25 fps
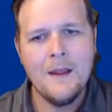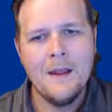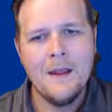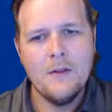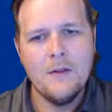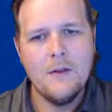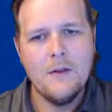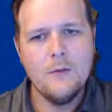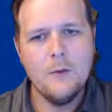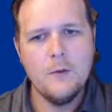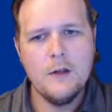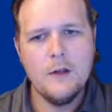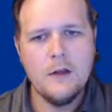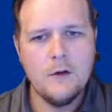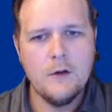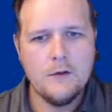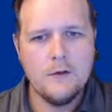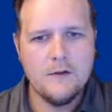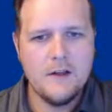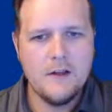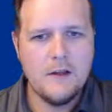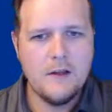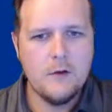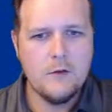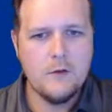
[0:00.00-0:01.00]
This one you don't
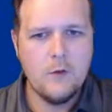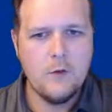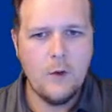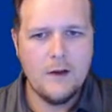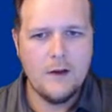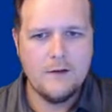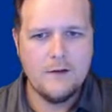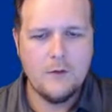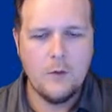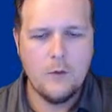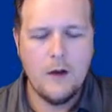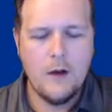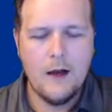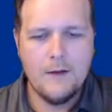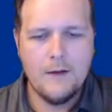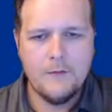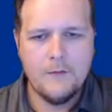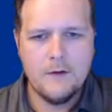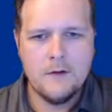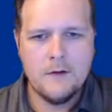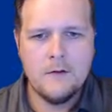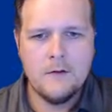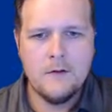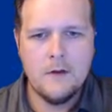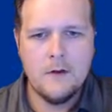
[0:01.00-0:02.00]
see used quite so
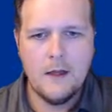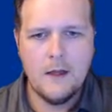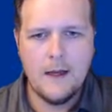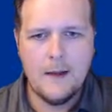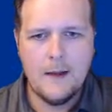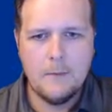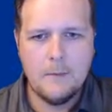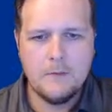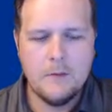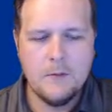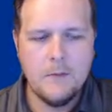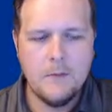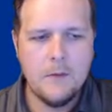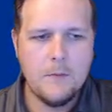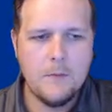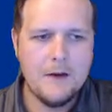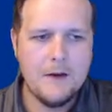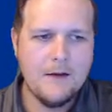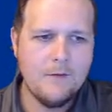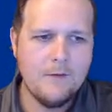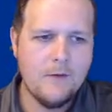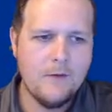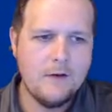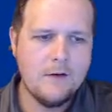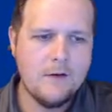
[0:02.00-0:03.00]
often. Some of the
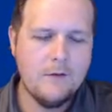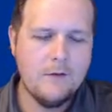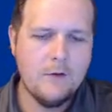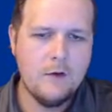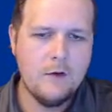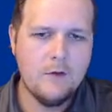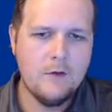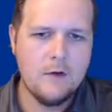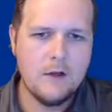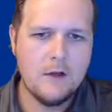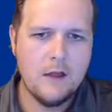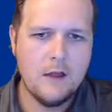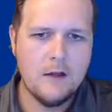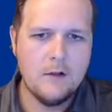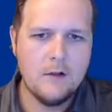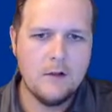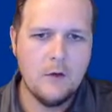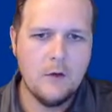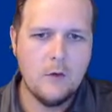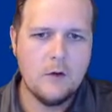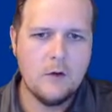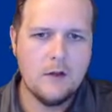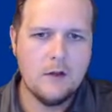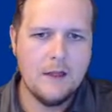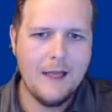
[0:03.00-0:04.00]
benefits of using a
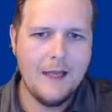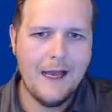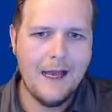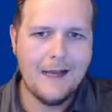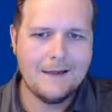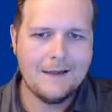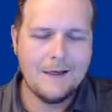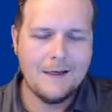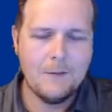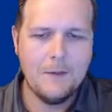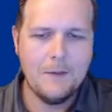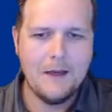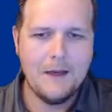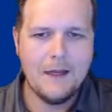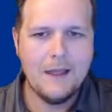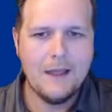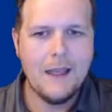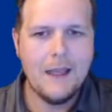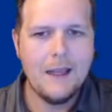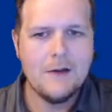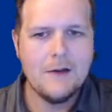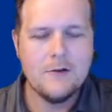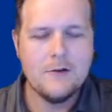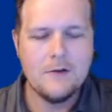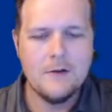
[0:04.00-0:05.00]
locally acting
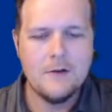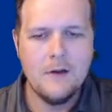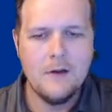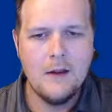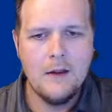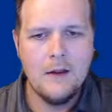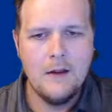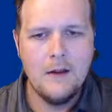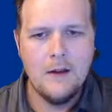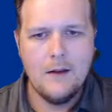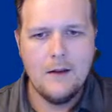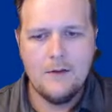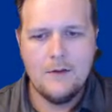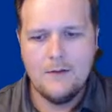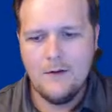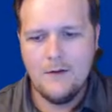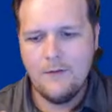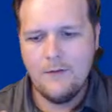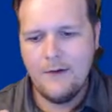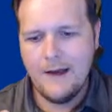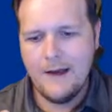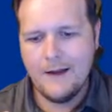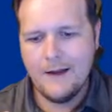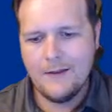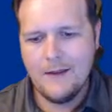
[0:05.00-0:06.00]
medication is the
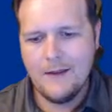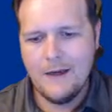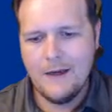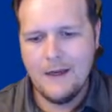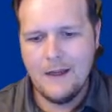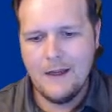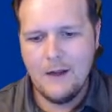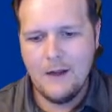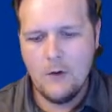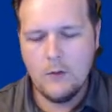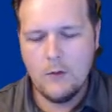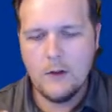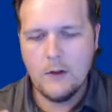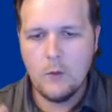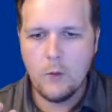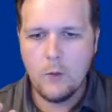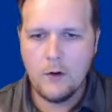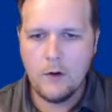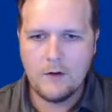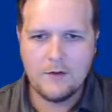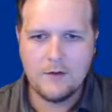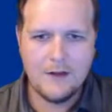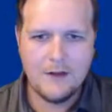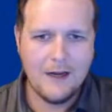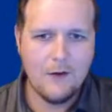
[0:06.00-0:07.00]
fact that it only
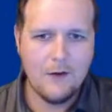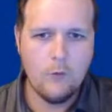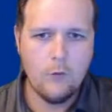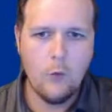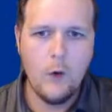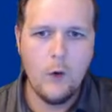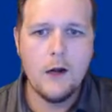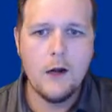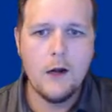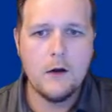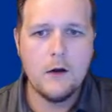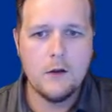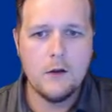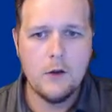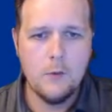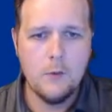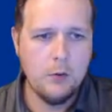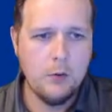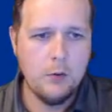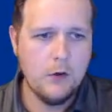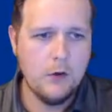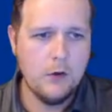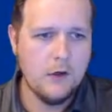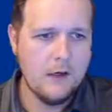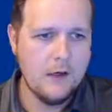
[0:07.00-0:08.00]
works kind of where you
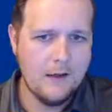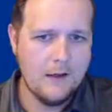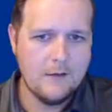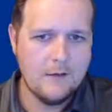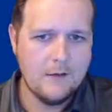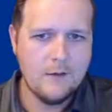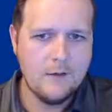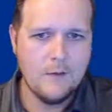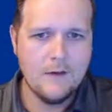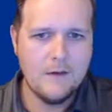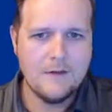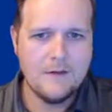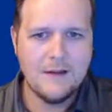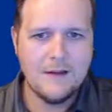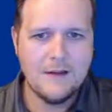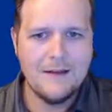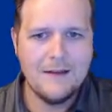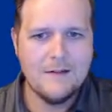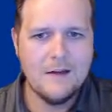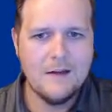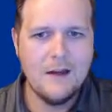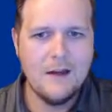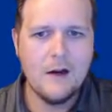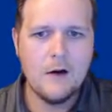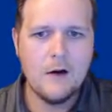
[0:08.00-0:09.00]
put it. So in this
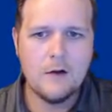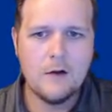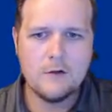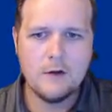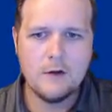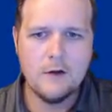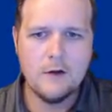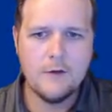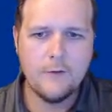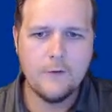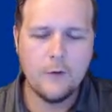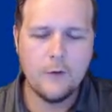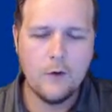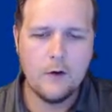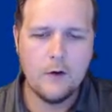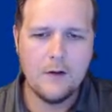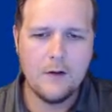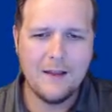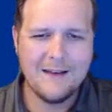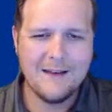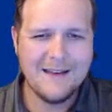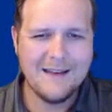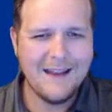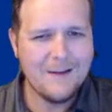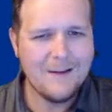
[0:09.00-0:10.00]
case here, it's good for
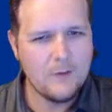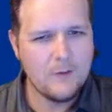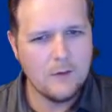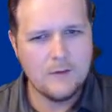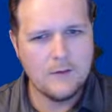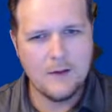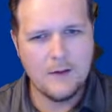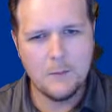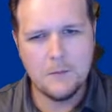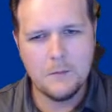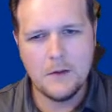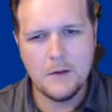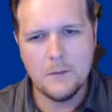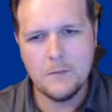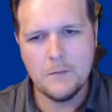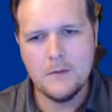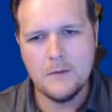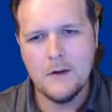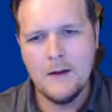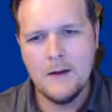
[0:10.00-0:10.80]
like nasal symptoms.